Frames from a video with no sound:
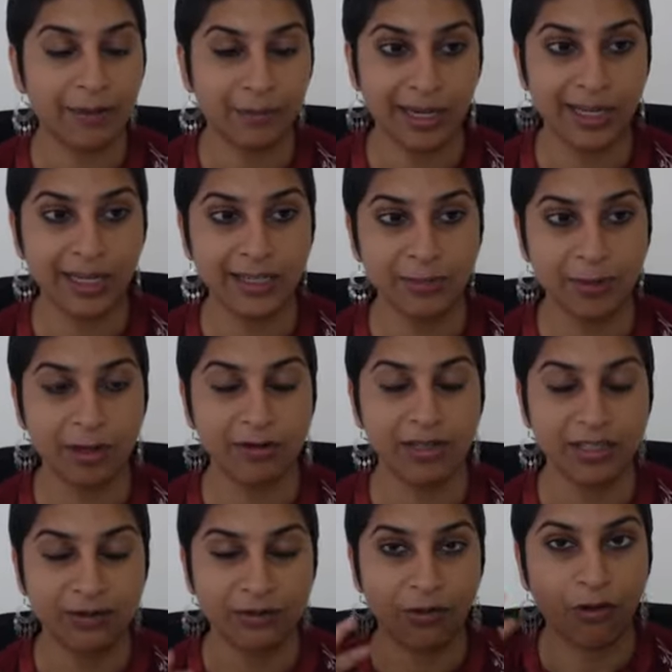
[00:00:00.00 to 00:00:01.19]
in my
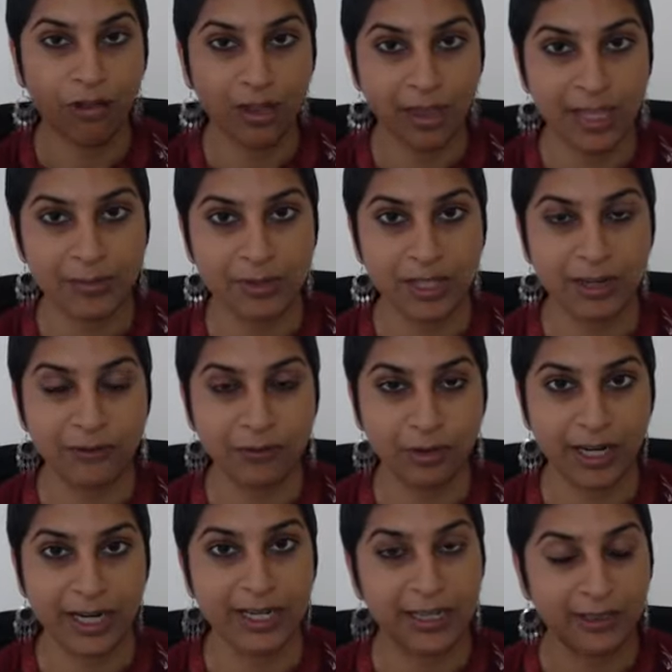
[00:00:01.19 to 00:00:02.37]
experience of all the themes that I've
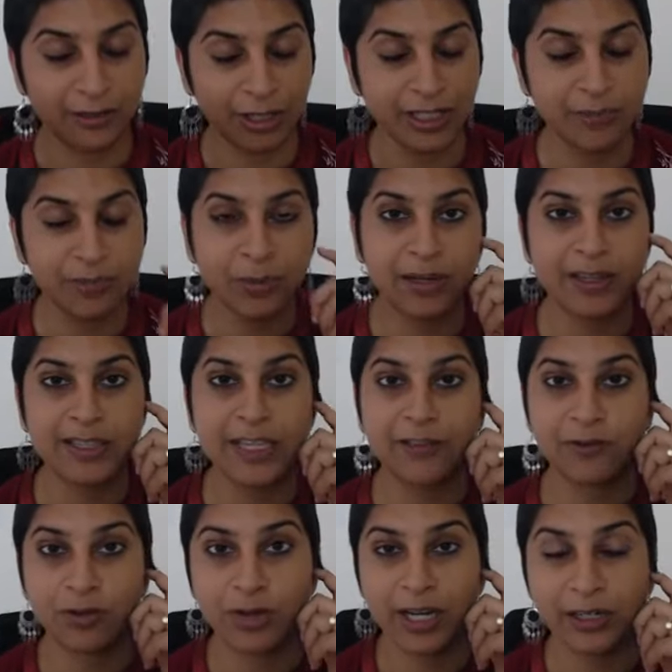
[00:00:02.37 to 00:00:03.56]
tried, and trust me when I say
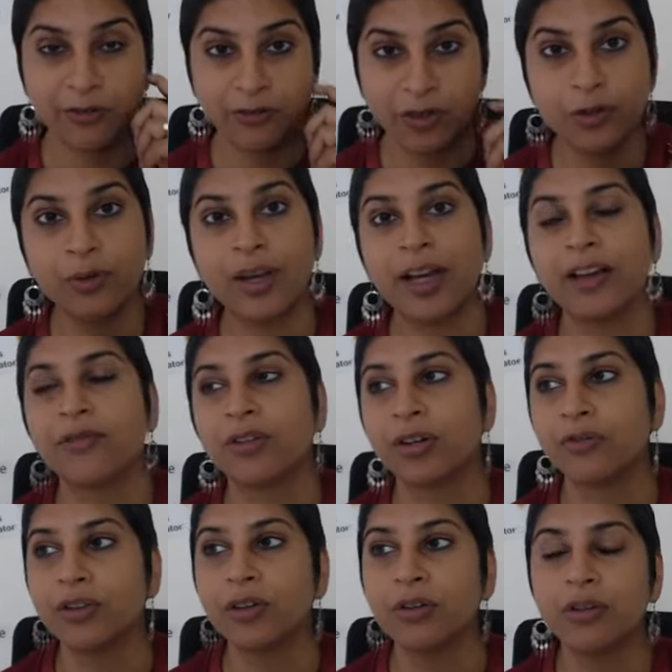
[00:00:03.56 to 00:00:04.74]
I've tried a few, I've
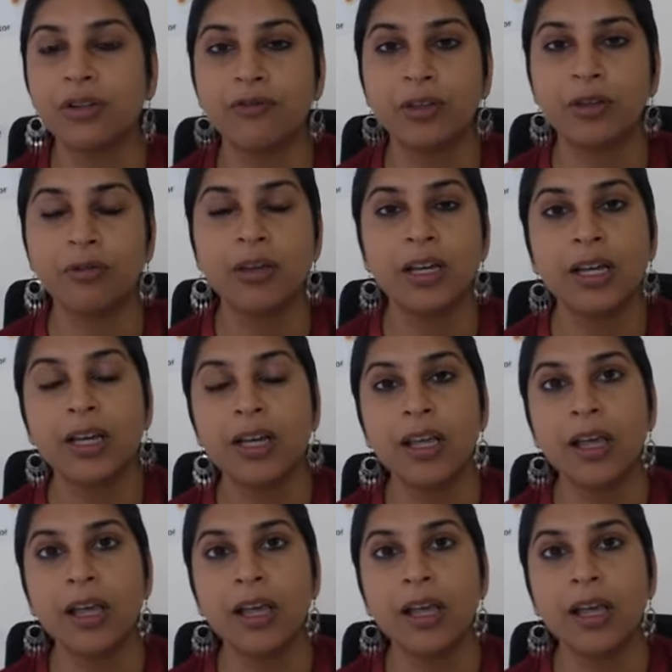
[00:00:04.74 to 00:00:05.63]
reviewed a few.